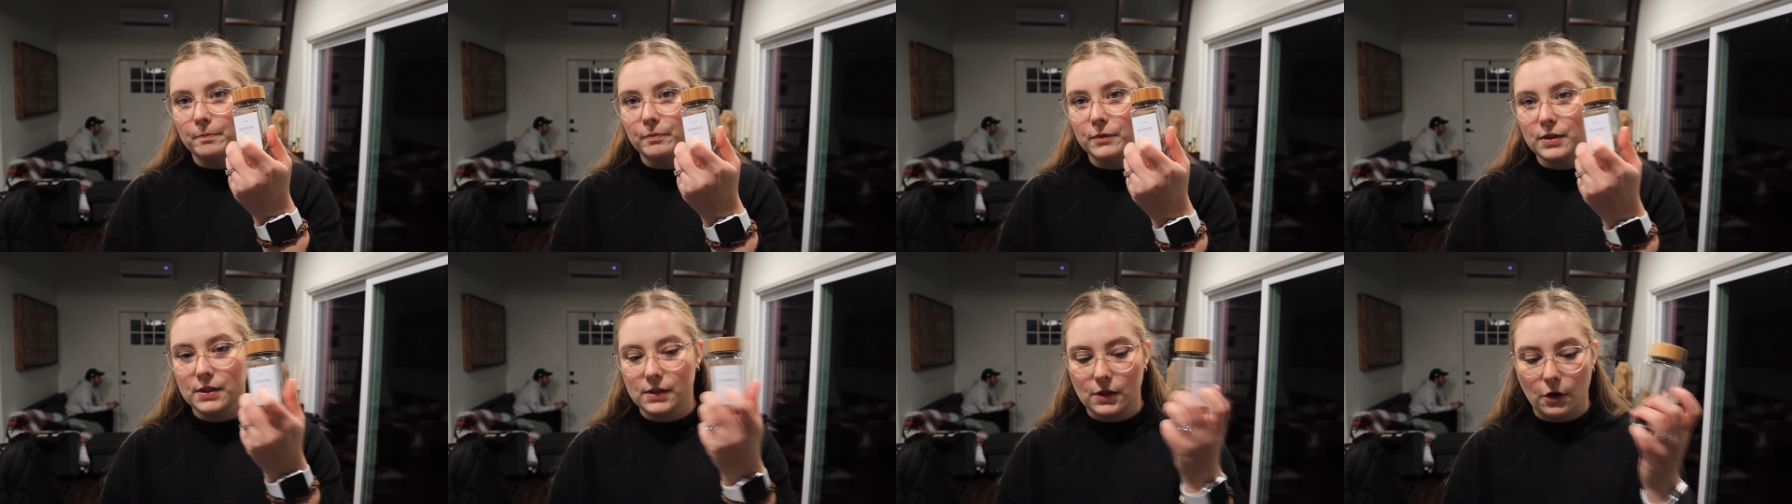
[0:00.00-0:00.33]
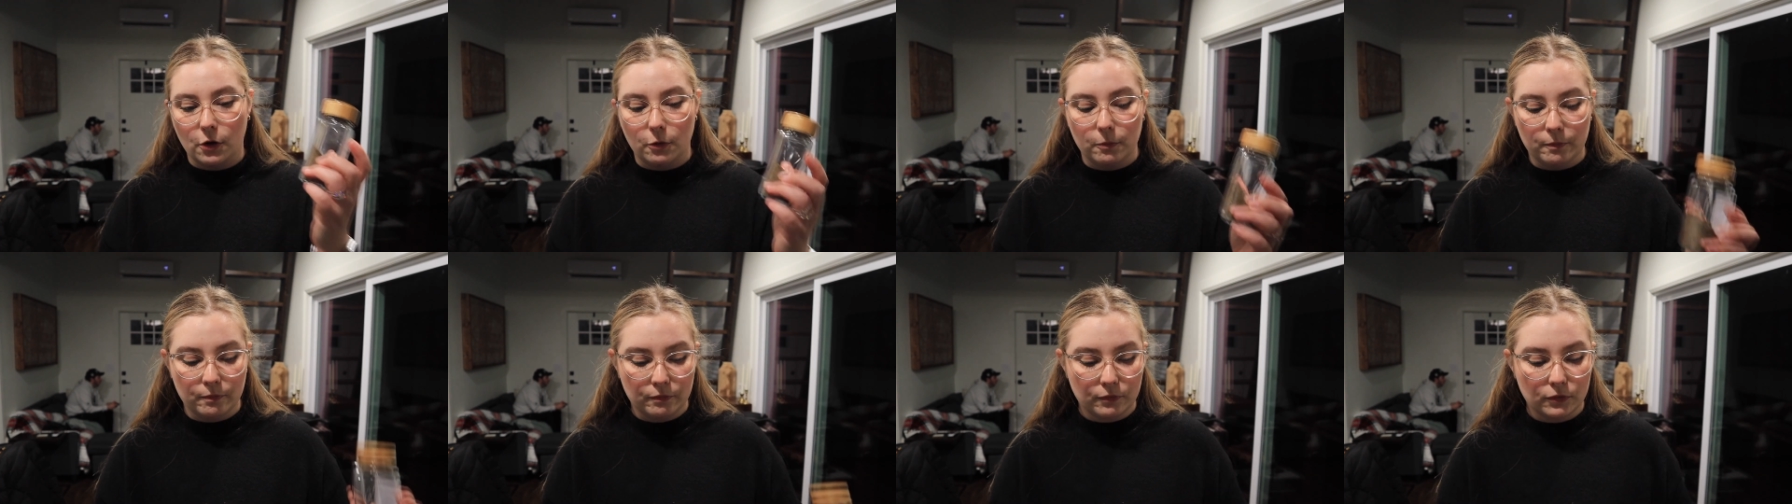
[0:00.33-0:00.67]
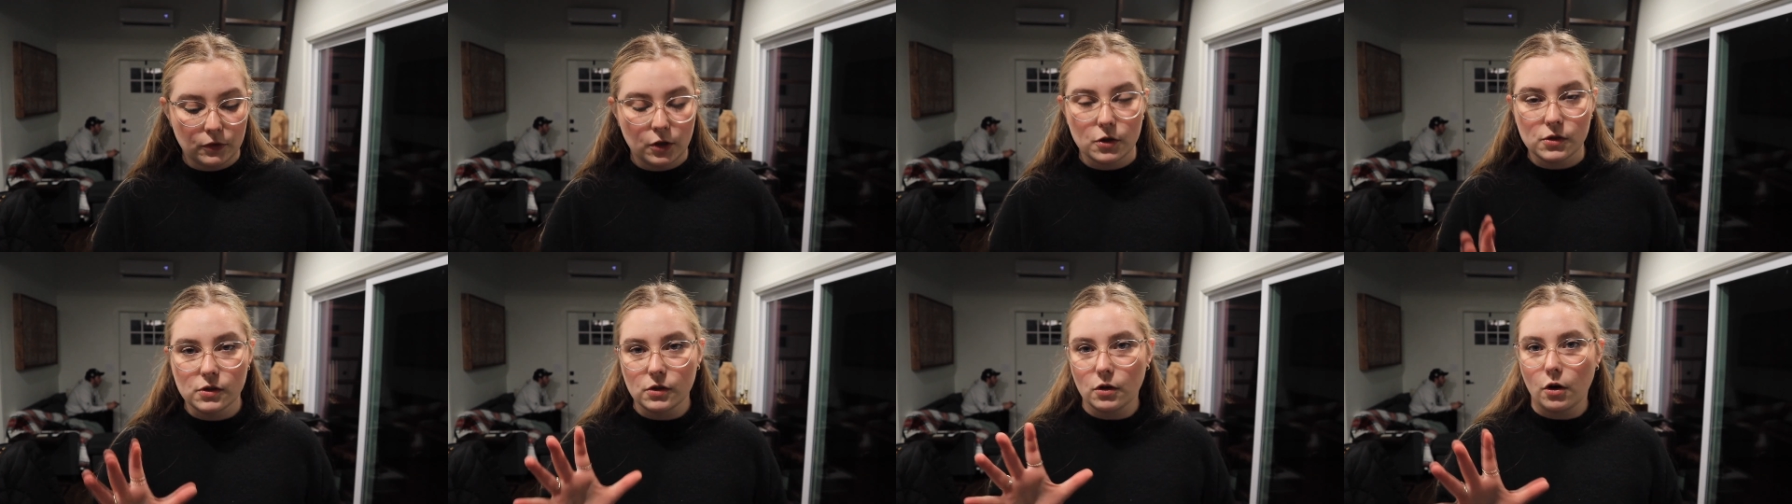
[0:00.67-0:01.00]
So
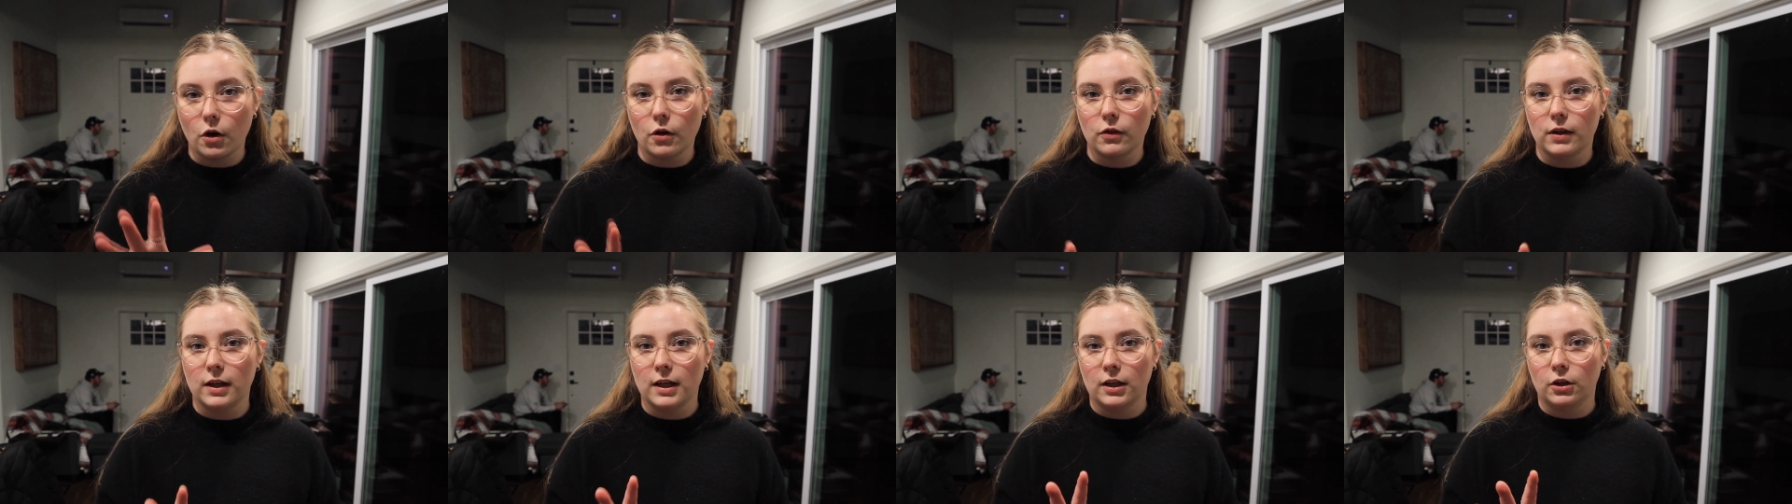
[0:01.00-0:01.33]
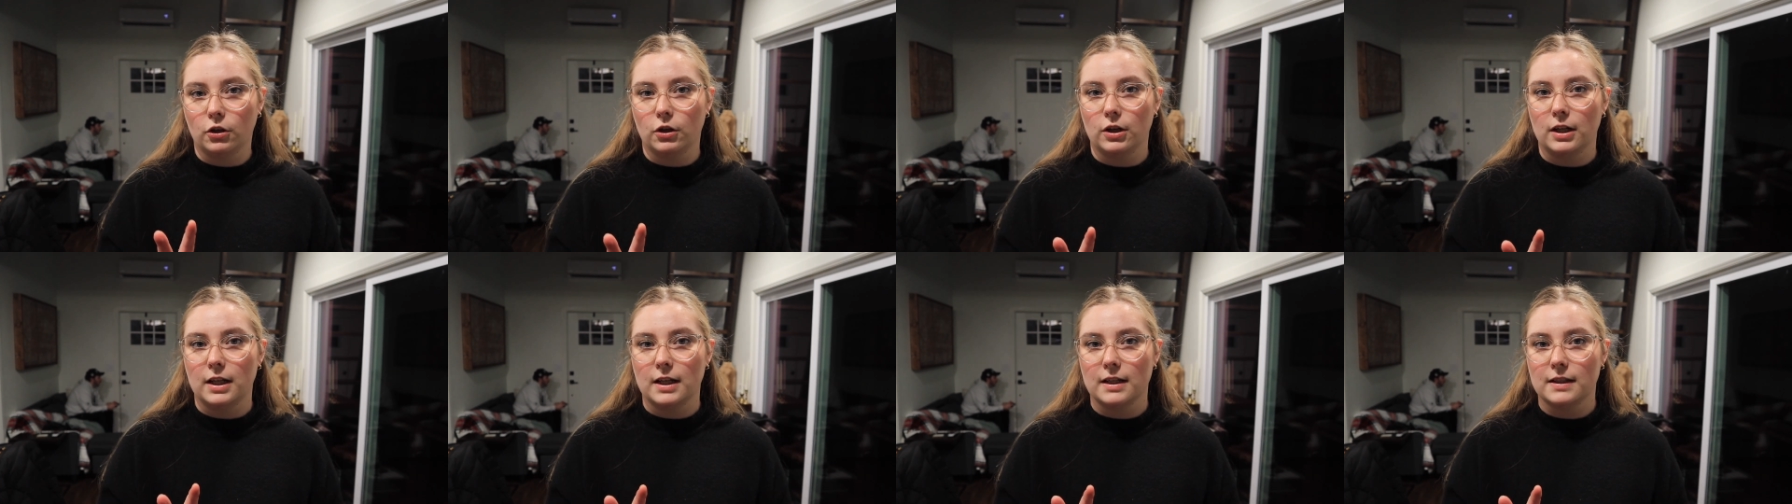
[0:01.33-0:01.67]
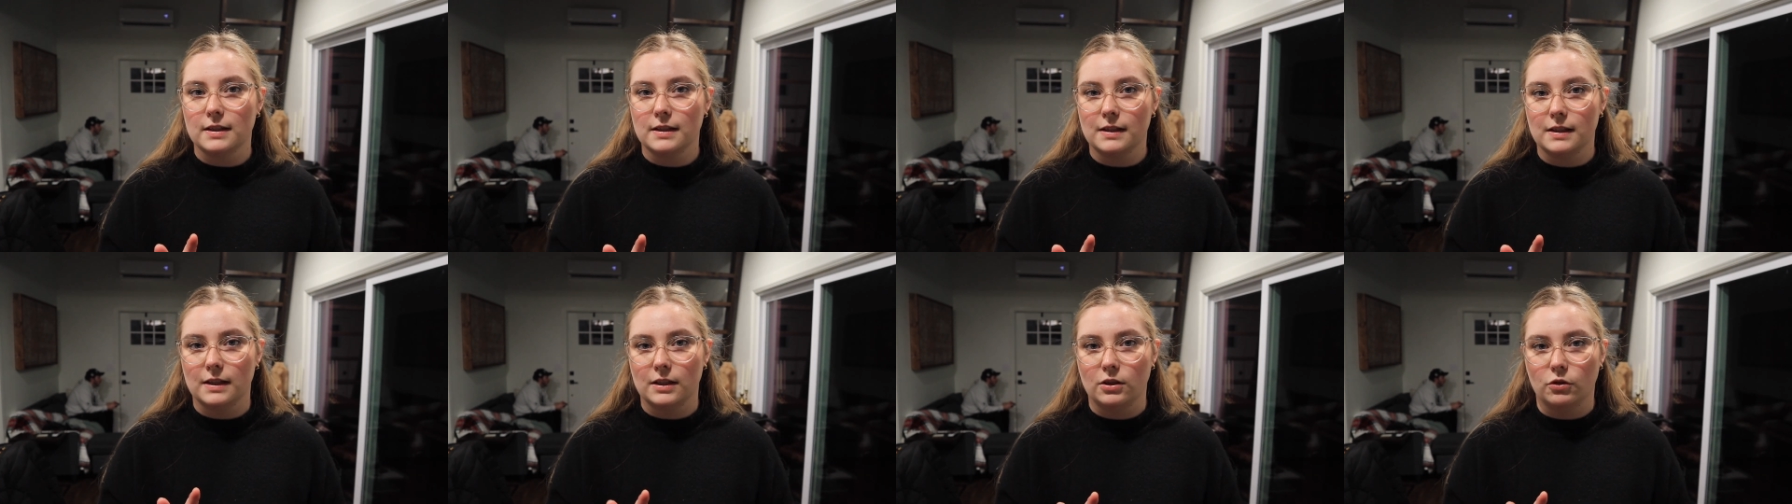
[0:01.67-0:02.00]
those are all the
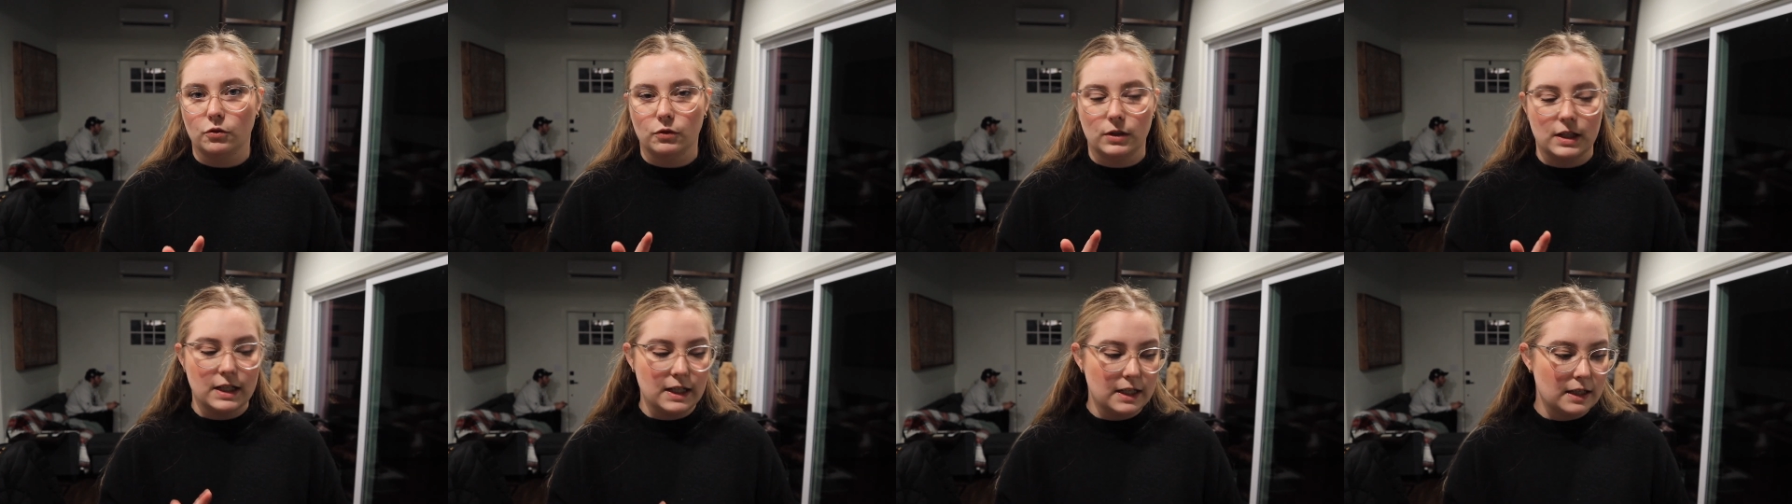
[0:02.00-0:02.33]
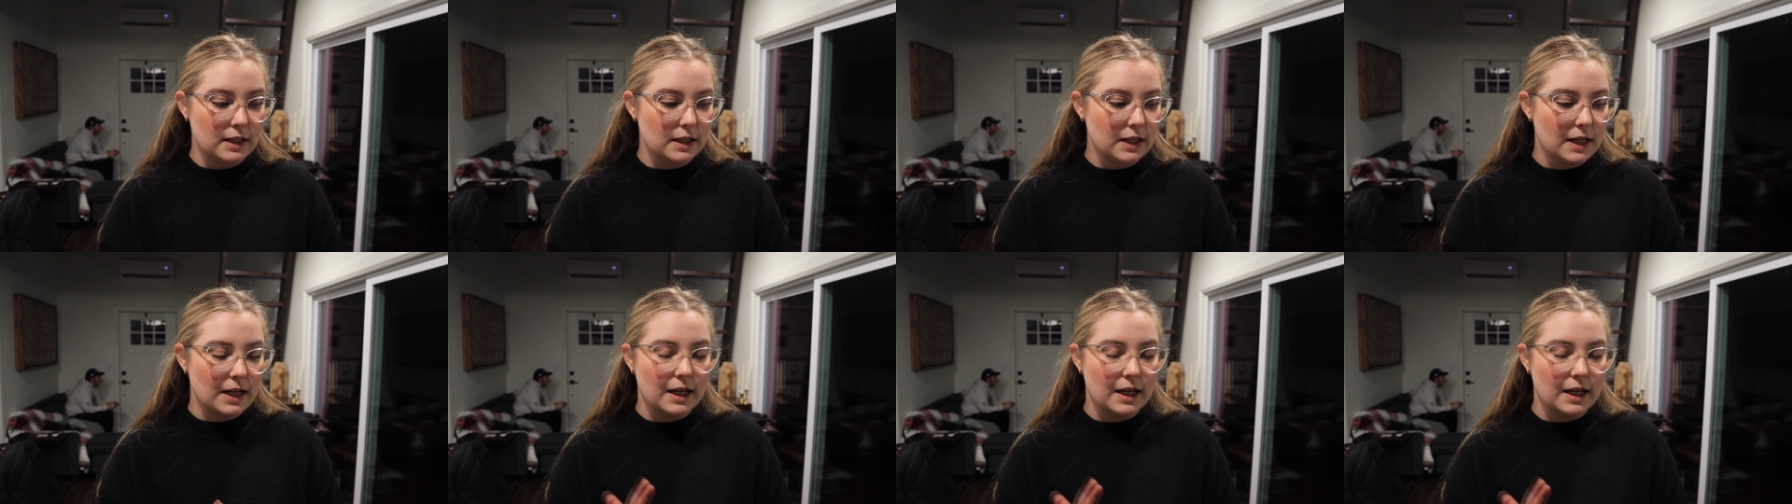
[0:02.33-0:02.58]
ingredients that you'll need.